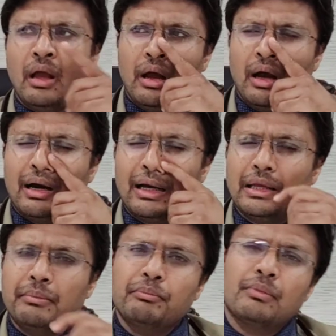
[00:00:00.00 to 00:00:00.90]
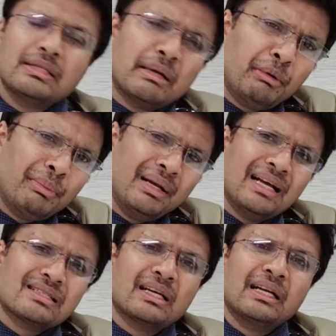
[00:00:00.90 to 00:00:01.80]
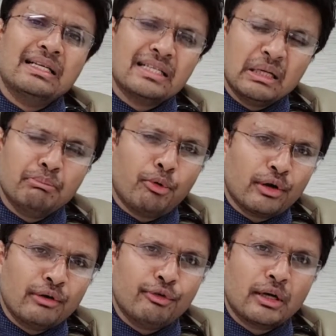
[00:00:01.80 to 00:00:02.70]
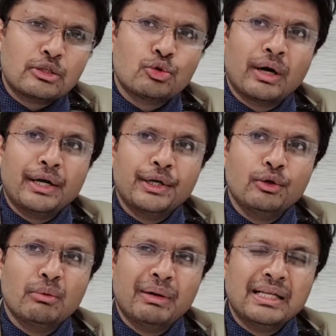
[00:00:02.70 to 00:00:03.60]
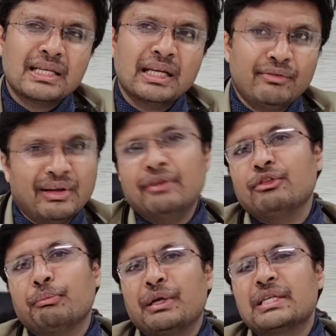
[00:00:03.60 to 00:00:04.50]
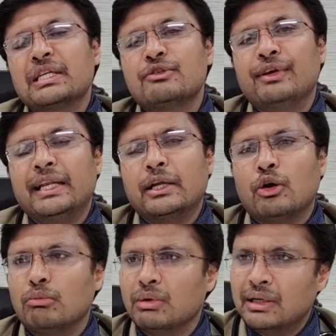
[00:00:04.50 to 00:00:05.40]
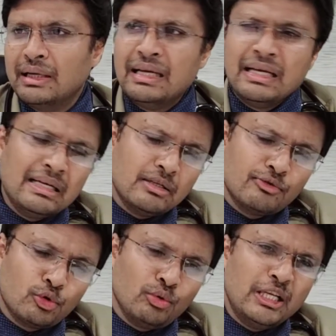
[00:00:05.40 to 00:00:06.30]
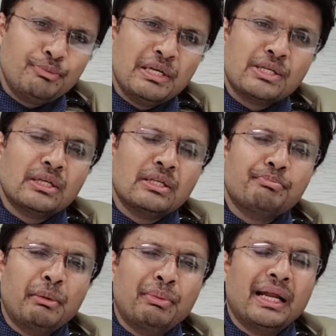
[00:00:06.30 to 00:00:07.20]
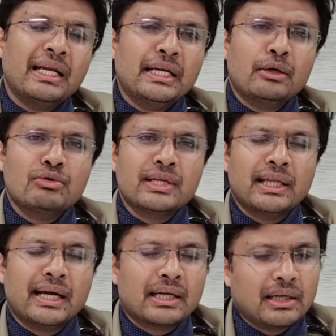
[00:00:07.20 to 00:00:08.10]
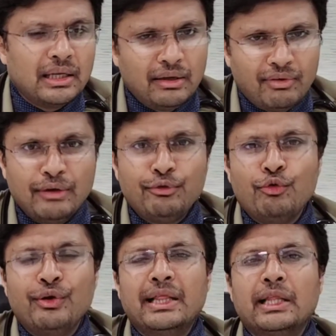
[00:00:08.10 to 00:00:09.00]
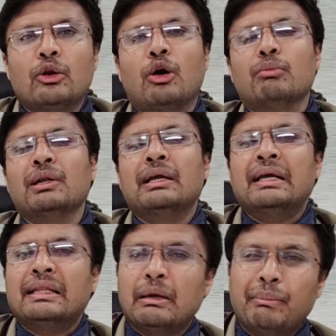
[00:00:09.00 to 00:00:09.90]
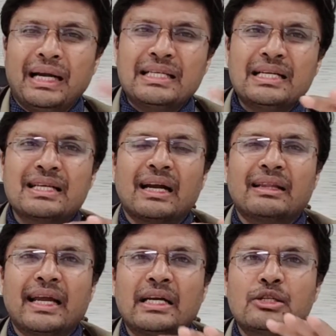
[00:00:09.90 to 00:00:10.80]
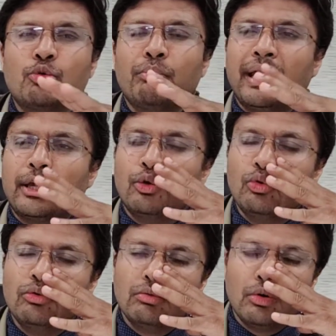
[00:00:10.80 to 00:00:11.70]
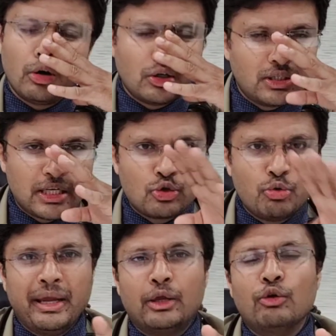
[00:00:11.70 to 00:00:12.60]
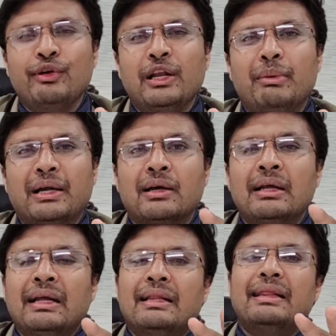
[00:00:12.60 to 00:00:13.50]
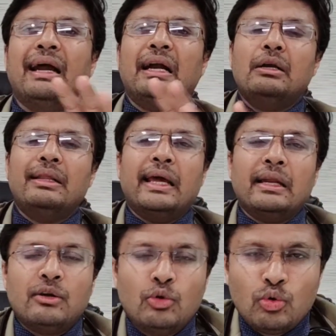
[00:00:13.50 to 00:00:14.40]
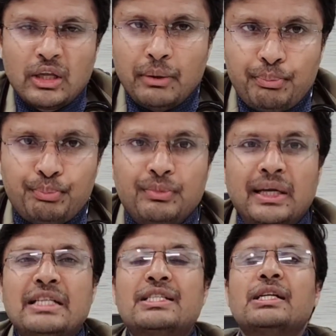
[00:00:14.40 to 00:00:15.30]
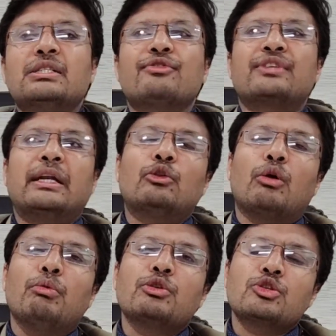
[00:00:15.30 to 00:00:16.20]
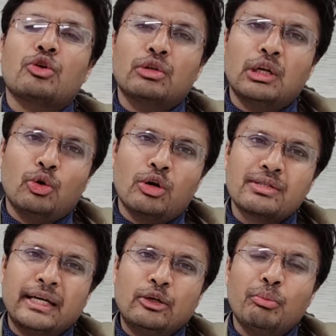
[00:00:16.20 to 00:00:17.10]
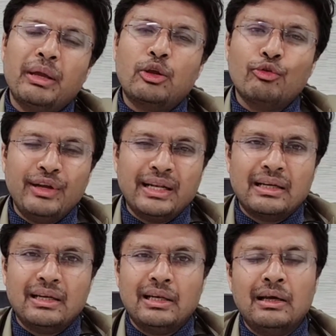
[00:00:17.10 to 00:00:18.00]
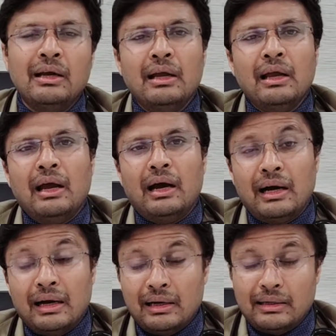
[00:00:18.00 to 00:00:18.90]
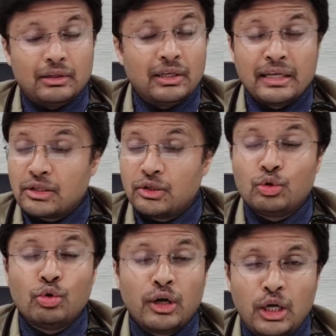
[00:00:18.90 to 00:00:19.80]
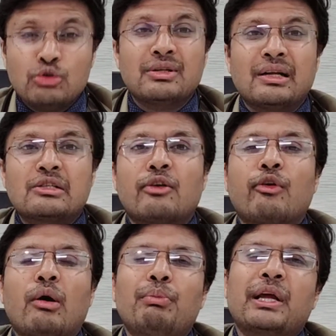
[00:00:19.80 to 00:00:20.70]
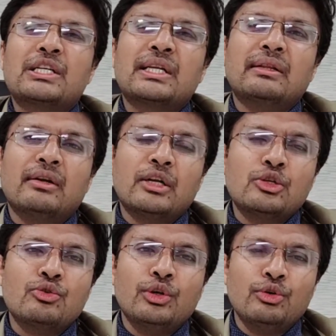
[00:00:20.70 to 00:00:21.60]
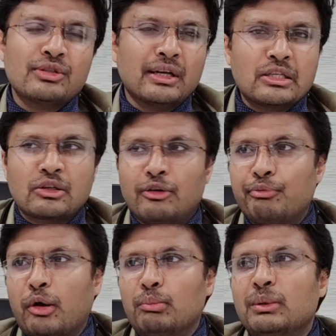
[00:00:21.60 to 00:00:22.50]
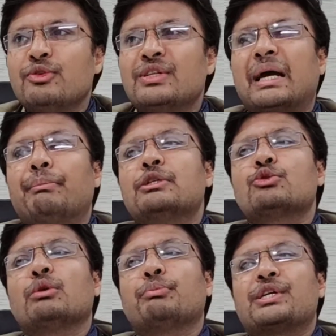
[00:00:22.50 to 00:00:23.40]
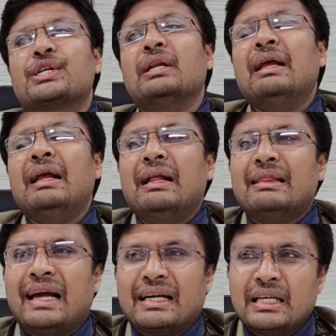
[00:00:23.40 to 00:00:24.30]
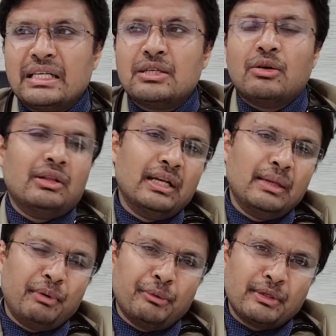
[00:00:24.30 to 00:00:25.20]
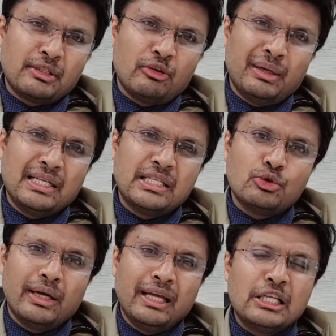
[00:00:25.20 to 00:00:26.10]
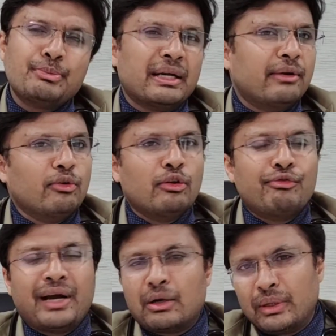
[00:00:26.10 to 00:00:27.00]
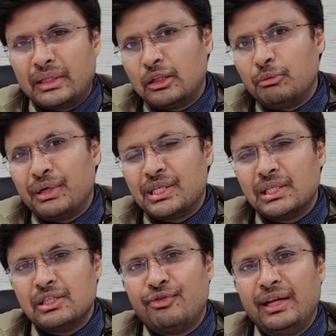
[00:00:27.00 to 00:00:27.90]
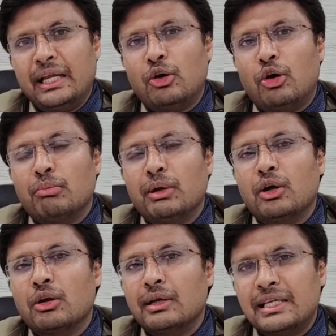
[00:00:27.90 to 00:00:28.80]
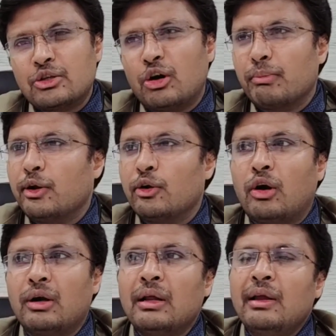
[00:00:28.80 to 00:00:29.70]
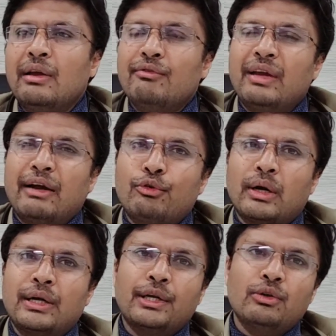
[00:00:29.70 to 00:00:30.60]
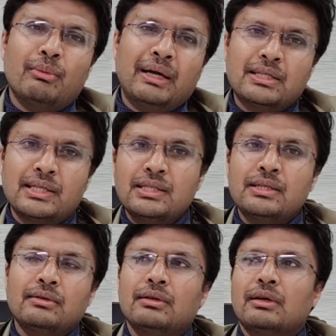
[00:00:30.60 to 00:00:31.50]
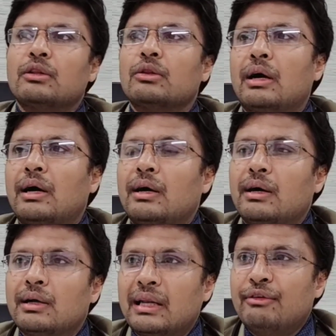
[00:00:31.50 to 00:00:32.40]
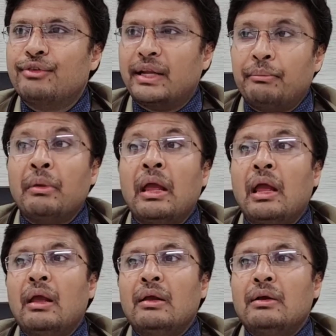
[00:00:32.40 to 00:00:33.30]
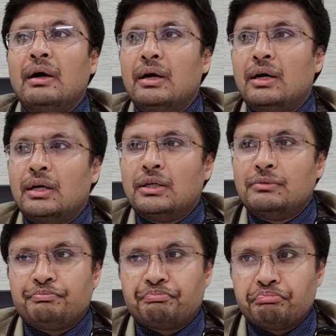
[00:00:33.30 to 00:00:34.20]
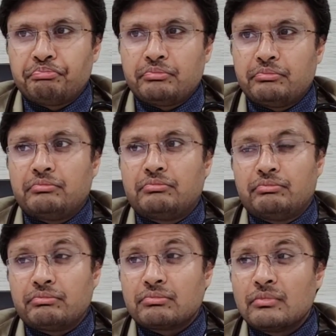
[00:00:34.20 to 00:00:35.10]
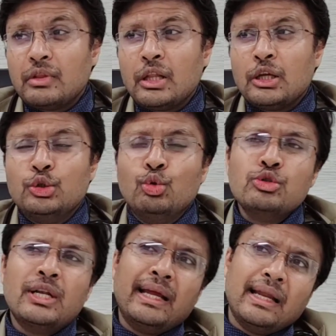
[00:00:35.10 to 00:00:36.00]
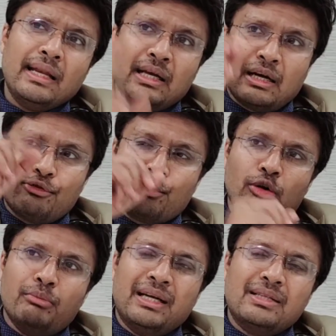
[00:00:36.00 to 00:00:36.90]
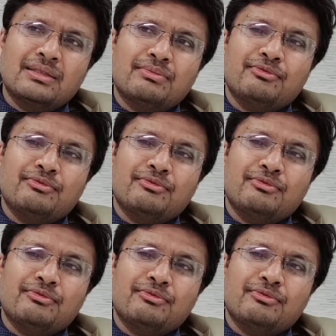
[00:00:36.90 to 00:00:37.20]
Uh, some people ask her, is it important for us to continue the medicine even if the patient is feeling normal? to these patient, people, I need to say that even if you feel the normal, the medicines are there to make you, not just to make you feel better, they are there to keep the incidence of stent thrombosis on the lower side to make you feel uh, the risk to reduce the risk of complication the reduce the risk of problems which happens to the patient that is the purpose of the medicine so irrespective of the fact whether the patient is feeling normal or is normal or not we have to continue the medicines uh, lifetime uh, usually any cough cold medicines